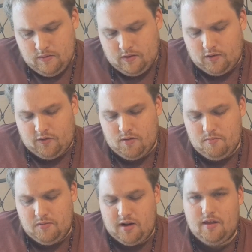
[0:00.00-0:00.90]
just
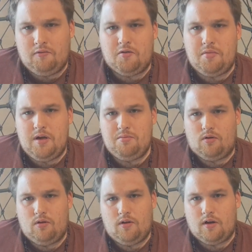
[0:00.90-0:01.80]
from dealing with
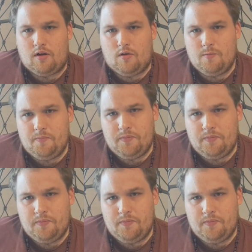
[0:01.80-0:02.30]
people, you know.